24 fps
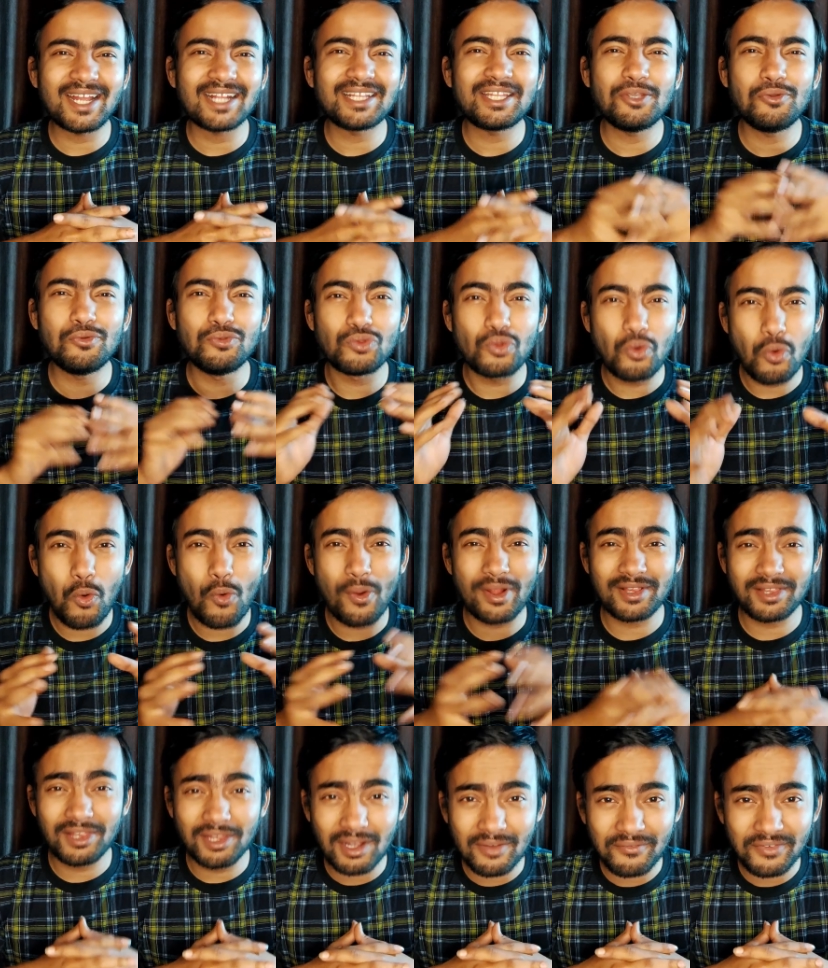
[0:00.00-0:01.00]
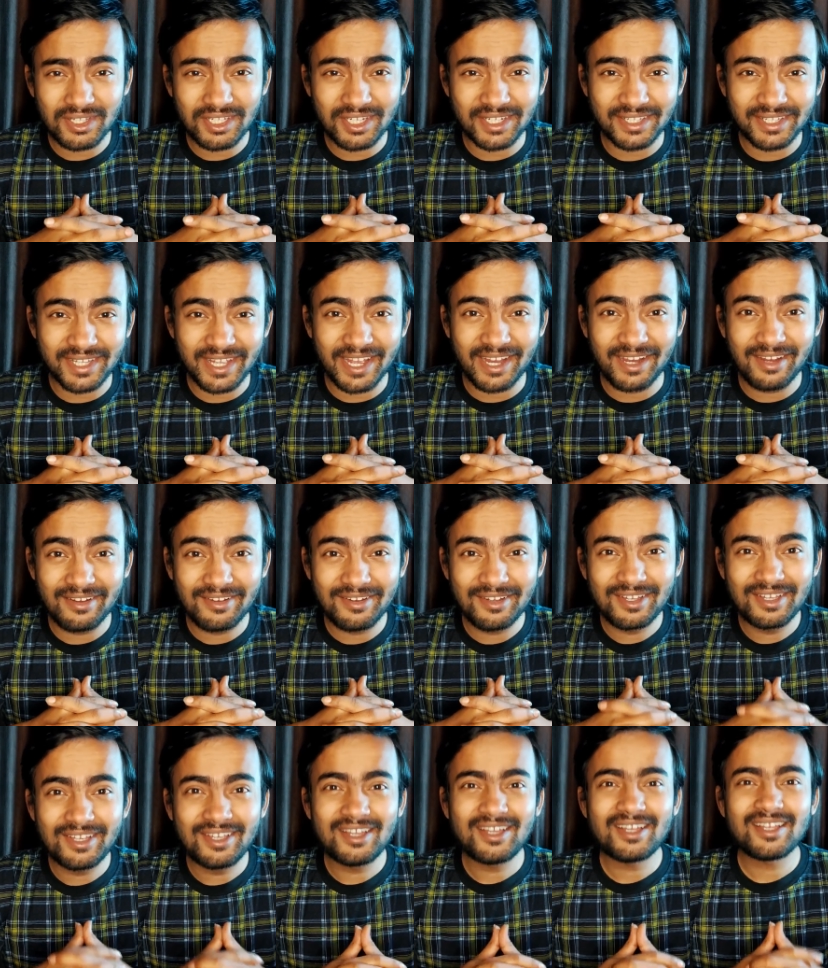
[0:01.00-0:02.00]
that you know and love in India,
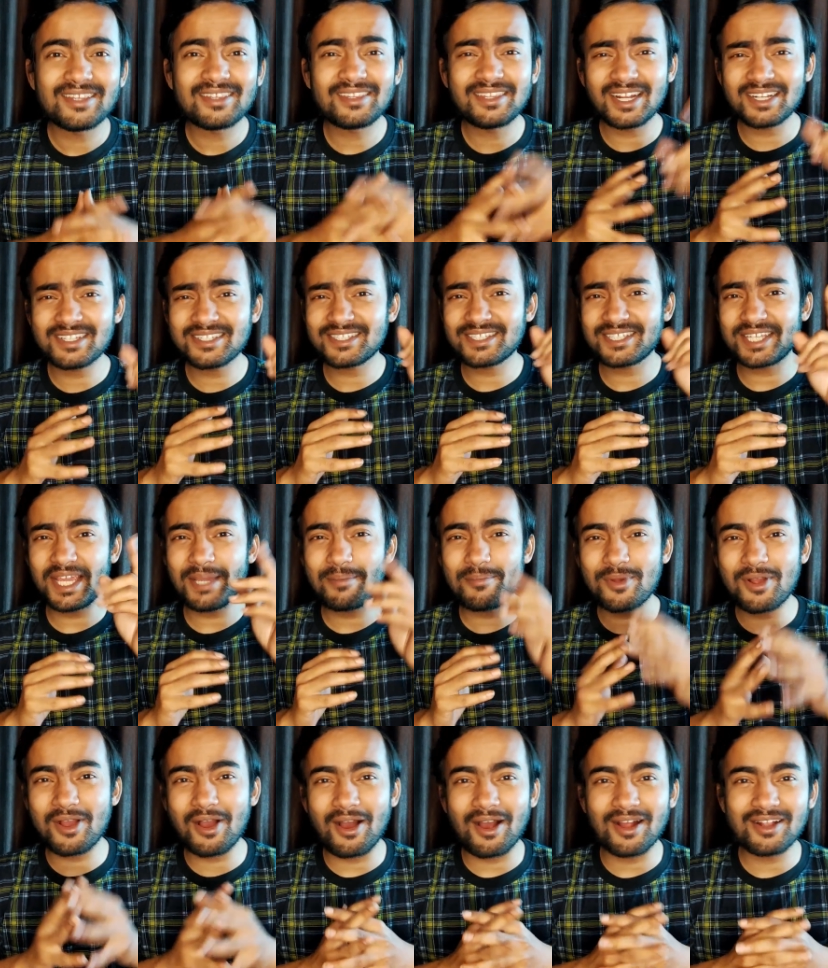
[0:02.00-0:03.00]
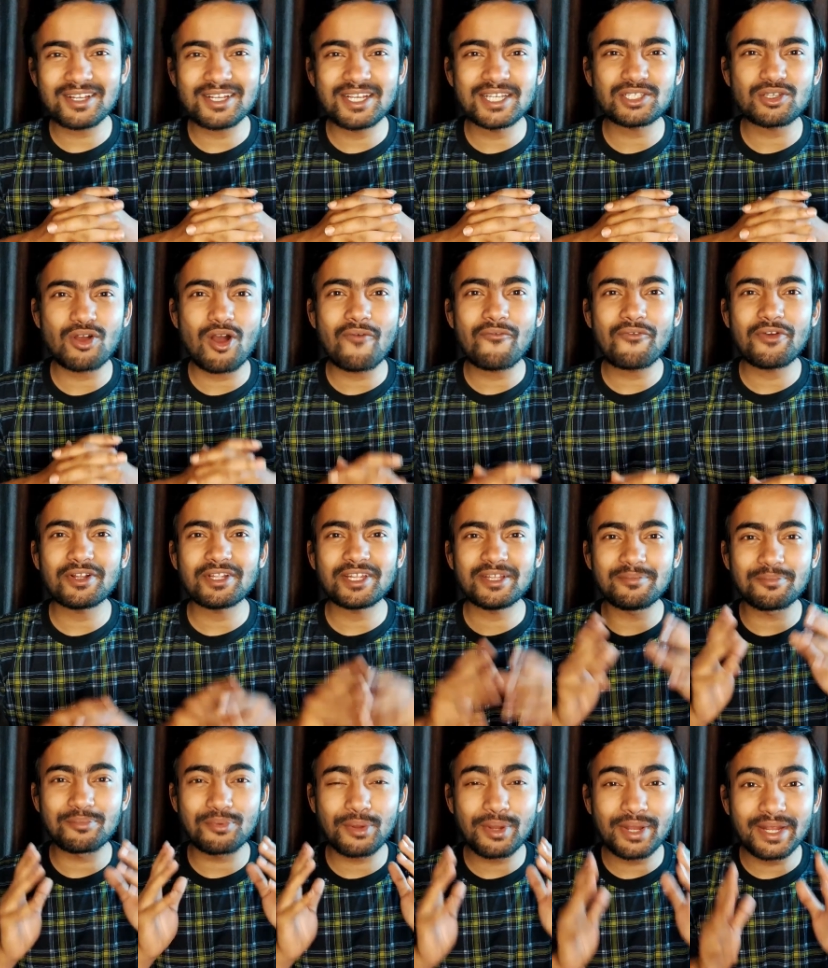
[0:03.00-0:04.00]
that same car is offered
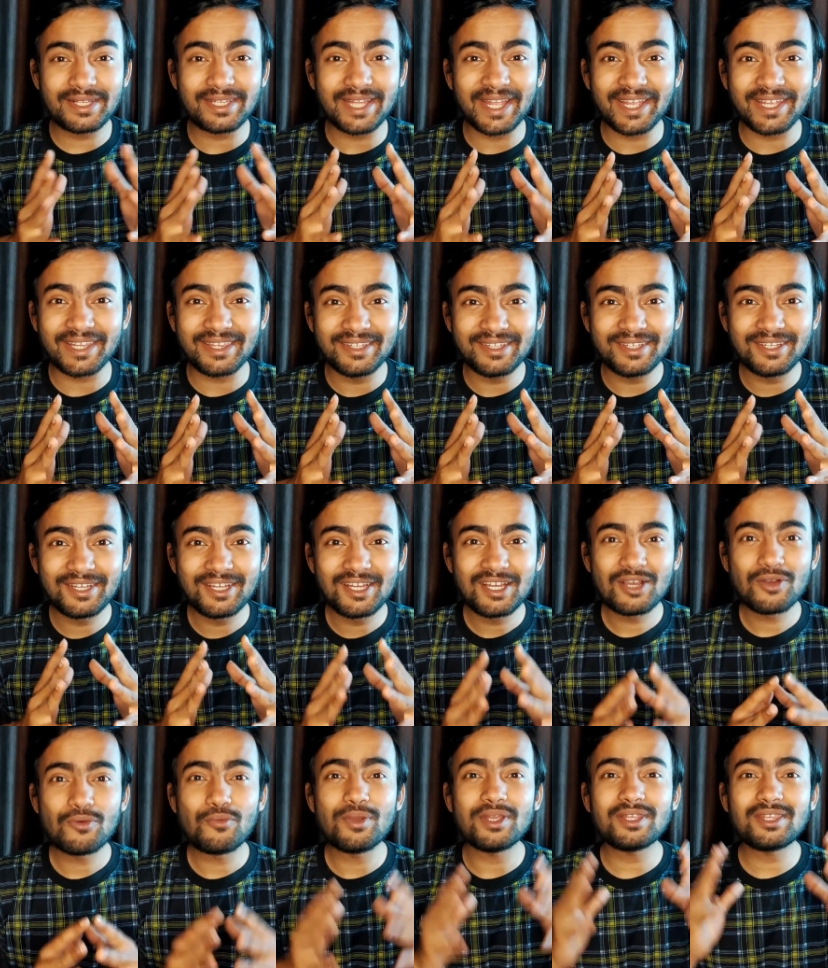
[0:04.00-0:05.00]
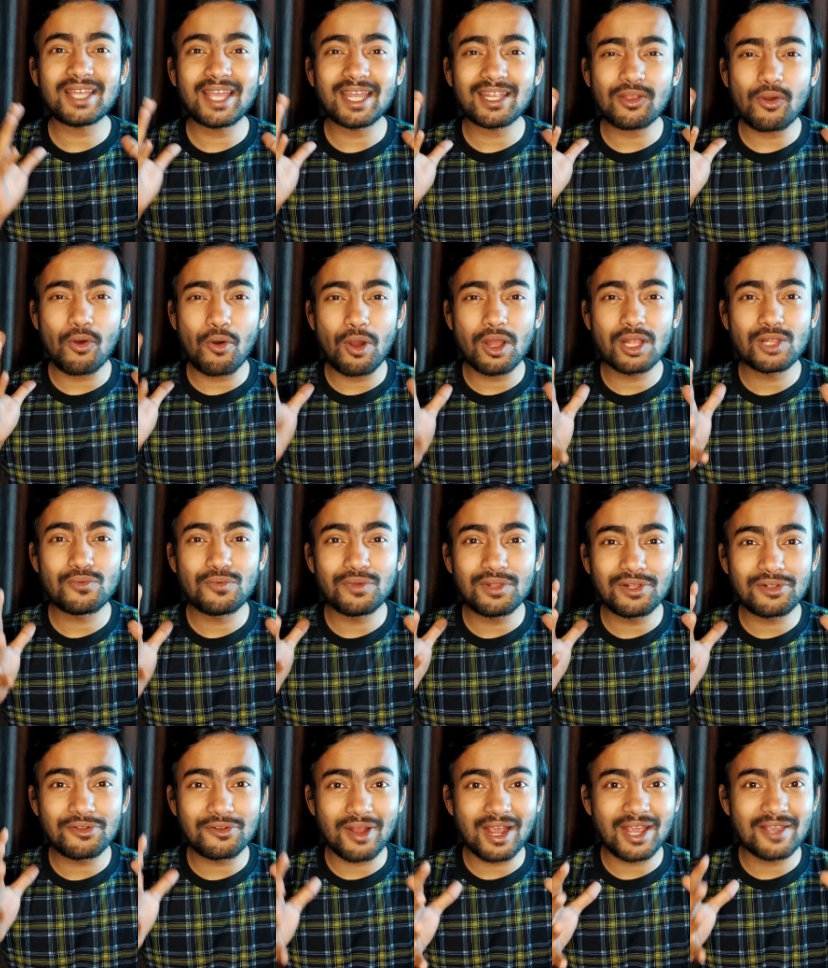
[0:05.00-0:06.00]
in Britain with an
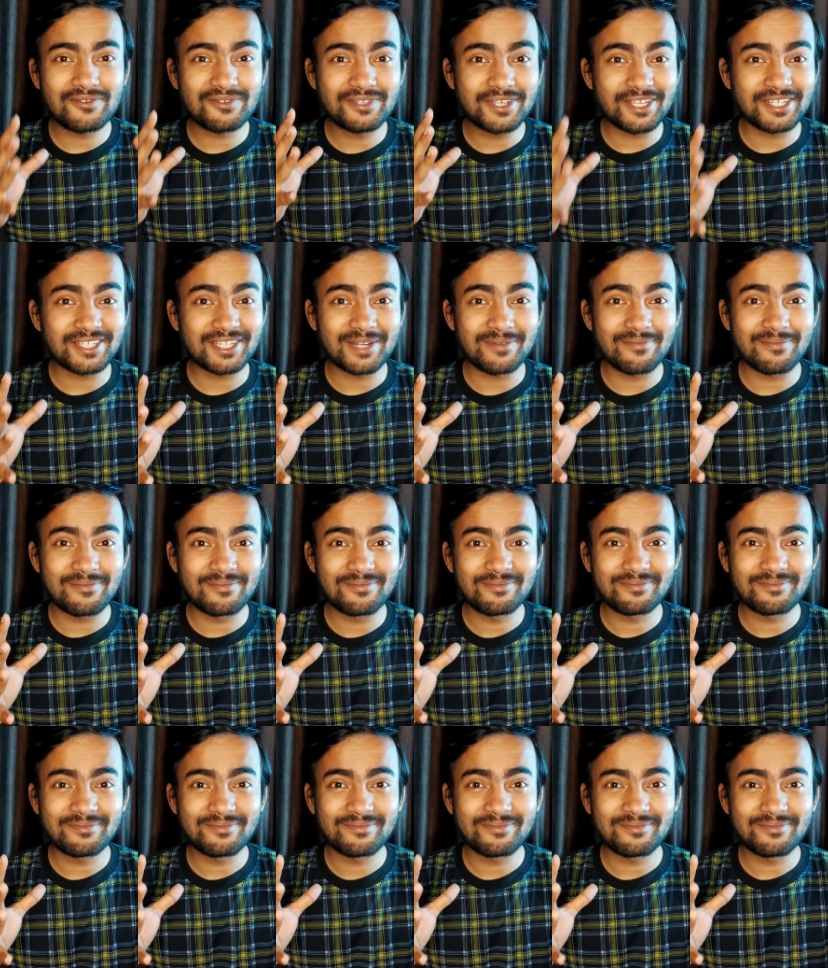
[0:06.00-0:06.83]
all-wheel drive system.